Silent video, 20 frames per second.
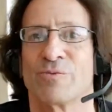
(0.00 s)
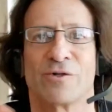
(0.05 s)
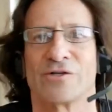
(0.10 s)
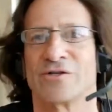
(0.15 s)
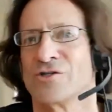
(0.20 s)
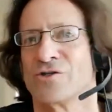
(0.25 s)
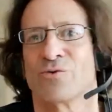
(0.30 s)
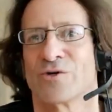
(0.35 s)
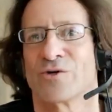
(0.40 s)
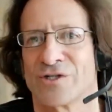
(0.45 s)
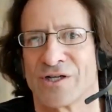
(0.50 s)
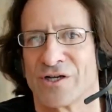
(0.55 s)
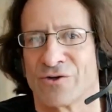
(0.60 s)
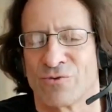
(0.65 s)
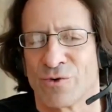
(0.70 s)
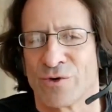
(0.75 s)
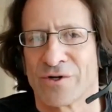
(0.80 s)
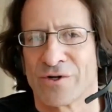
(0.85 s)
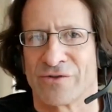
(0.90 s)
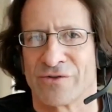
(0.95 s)
and you want to get
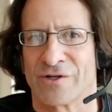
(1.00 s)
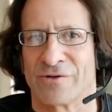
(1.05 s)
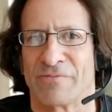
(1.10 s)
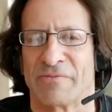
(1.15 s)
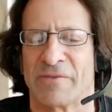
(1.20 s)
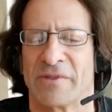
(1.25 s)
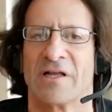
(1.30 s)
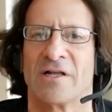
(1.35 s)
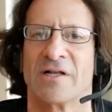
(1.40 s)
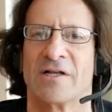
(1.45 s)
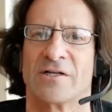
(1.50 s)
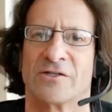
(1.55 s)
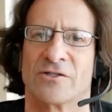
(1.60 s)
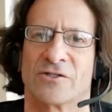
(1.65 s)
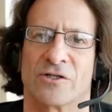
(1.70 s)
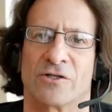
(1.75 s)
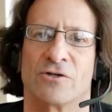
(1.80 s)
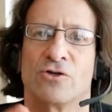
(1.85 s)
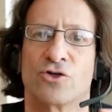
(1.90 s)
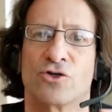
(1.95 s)
rid of them? So
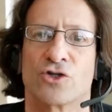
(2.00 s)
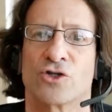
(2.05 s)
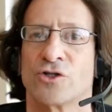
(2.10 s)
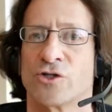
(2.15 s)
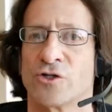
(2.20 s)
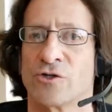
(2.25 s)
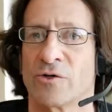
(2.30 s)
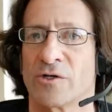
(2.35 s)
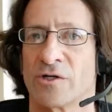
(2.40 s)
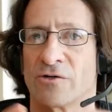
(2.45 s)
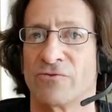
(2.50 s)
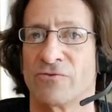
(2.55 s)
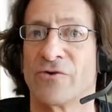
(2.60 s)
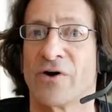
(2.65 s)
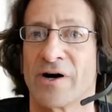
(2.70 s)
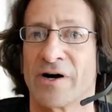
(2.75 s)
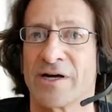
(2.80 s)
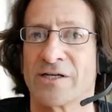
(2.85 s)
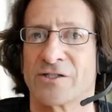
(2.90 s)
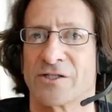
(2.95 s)
you should do an
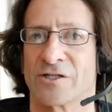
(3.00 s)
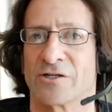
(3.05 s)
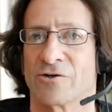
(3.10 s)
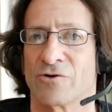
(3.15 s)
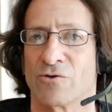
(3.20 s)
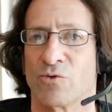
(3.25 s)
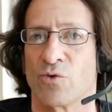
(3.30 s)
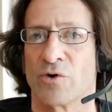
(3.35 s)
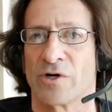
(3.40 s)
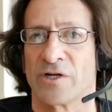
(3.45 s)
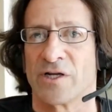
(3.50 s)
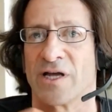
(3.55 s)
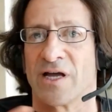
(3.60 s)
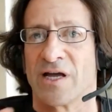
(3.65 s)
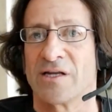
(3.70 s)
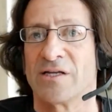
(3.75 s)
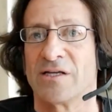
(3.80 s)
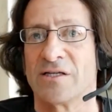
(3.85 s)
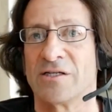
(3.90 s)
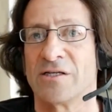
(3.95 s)
advisor or an
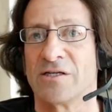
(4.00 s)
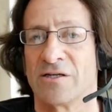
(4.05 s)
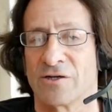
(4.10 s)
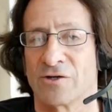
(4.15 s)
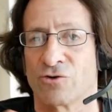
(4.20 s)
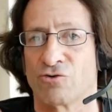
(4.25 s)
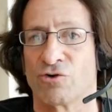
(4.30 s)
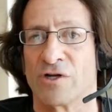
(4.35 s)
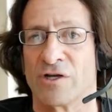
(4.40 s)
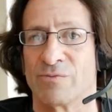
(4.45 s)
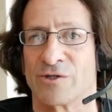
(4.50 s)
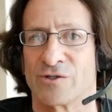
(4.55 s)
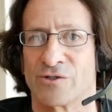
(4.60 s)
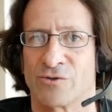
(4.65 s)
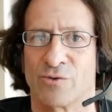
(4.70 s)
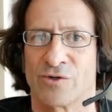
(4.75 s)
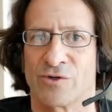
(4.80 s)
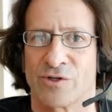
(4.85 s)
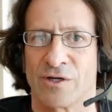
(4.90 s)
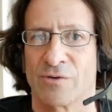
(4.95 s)
NED agreement
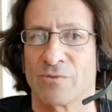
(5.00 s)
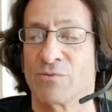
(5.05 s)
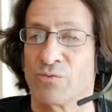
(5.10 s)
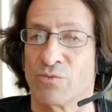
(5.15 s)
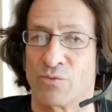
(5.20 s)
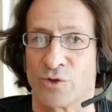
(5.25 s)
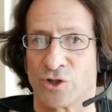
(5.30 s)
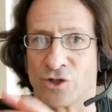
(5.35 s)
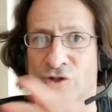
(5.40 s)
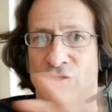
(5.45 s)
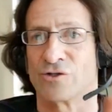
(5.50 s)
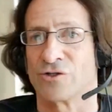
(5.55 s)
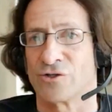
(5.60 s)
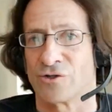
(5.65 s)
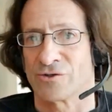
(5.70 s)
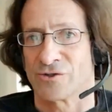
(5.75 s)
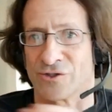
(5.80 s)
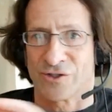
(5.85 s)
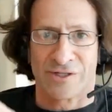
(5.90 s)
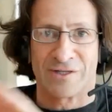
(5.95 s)
with them, which you can do
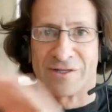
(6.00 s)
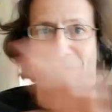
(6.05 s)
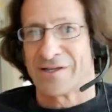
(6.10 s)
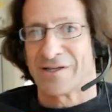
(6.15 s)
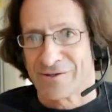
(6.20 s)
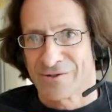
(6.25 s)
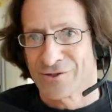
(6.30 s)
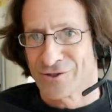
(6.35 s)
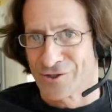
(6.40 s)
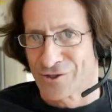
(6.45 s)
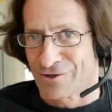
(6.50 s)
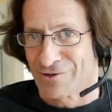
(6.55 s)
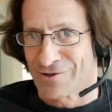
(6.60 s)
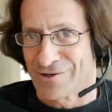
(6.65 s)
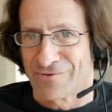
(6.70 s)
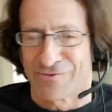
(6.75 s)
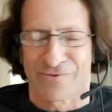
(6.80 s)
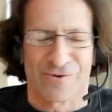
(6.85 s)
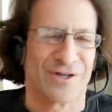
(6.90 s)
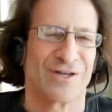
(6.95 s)
on SeedLegals, totally
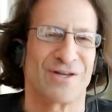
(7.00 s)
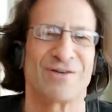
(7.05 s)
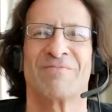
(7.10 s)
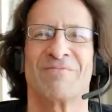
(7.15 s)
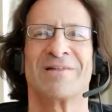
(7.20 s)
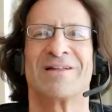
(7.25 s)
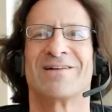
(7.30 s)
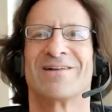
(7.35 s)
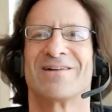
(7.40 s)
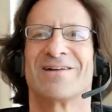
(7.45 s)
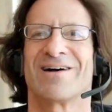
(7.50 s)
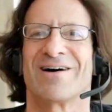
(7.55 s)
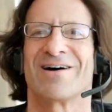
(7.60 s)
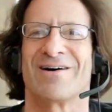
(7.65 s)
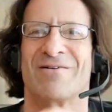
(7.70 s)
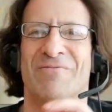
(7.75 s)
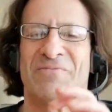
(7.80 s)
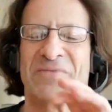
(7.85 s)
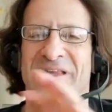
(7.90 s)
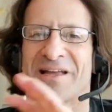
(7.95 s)
free.
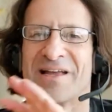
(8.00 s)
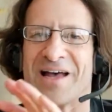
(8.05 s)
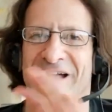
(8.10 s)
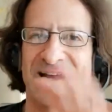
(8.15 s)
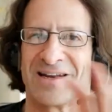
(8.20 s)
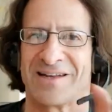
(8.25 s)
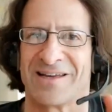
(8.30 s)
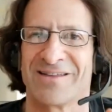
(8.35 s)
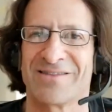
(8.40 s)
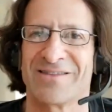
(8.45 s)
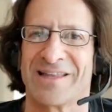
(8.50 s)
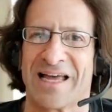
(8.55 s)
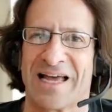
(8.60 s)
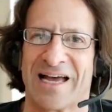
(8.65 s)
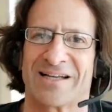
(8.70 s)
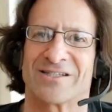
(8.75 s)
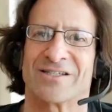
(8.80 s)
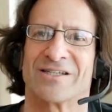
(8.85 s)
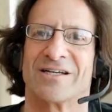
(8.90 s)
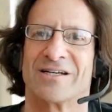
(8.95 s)
And in
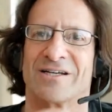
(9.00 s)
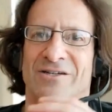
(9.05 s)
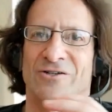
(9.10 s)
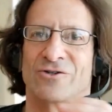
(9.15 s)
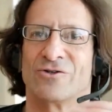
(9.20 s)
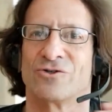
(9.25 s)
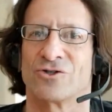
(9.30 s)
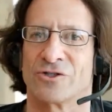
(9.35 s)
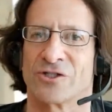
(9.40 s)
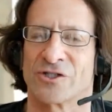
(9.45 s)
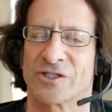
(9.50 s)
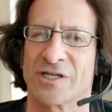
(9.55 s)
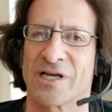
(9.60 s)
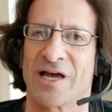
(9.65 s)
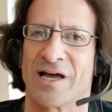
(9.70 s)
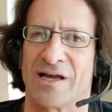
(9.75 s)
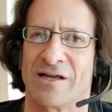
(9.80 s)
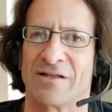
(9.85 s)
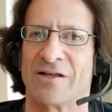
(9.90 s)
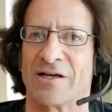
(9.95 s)
that, you should
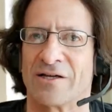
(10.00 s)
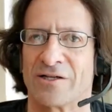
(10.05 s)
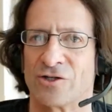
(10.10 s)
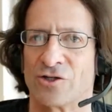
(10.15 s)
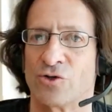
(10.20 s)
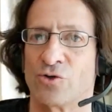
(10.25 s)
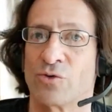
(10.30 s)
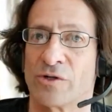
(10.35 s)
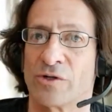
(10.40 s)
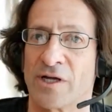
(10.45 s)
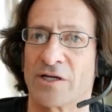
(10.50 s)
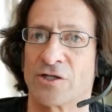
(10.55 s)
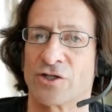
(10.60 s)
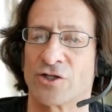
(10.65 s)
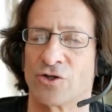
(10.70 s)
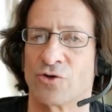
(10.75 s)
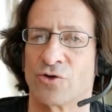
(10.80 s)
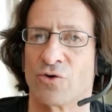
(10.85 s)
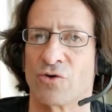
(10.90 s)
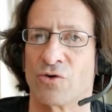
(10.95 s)
say that you'll get
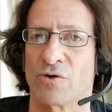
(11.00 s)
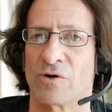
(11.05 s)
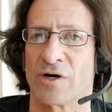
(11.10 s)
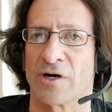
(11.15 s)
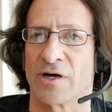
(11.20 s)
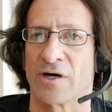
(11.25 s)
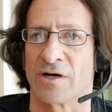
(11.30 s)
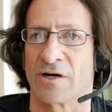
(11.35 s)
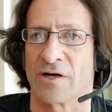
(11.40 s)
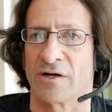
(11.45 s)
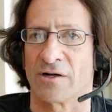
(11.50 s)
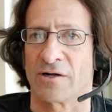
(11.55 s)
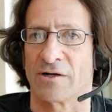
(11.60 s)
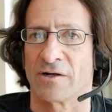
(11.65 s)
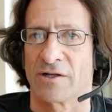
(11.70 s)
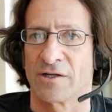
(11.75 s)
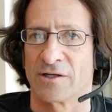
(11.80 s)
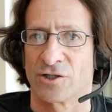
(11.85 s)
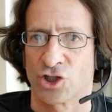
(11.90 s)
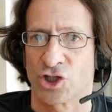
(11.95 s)
your
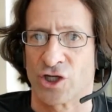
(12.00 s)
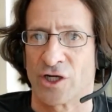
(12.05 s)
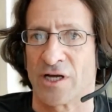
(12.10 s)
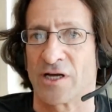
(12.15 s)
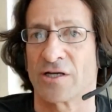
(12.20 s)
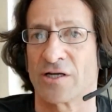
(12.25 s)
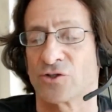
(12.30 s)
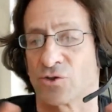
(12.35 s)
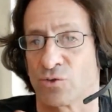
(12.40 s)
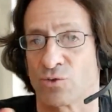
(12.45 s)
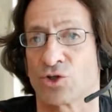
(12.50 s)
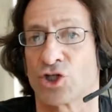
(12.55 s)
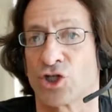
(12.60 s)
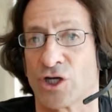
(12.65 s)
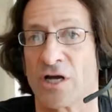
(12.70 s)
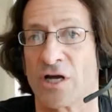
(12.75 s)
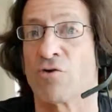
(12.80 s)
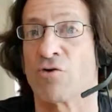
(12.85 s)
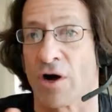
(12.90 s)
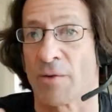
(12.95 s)
shares or
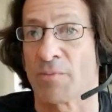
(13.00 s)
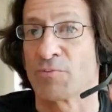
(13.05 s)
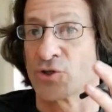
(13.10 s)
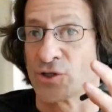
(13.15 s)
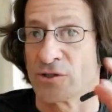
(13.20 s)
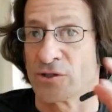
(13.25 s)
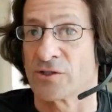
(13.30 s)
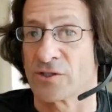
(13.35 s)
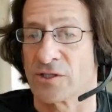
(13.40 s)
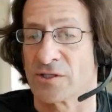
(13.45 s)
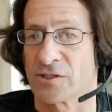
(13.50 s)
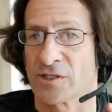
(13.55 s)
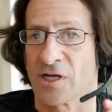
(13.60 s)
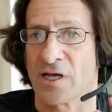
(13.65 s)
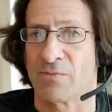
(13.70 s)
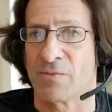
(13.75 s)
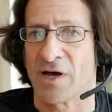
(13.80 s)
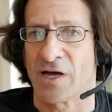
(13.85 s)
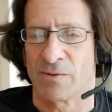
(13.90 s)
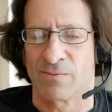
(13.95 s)
share options, as they
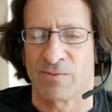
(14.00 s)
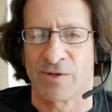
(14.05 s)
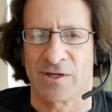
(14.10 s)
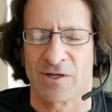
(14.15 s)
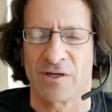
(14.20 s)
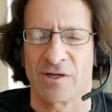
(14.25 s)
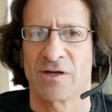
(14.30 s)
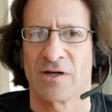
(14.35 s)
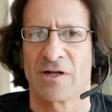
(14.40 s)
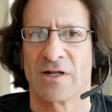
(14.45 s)
may be,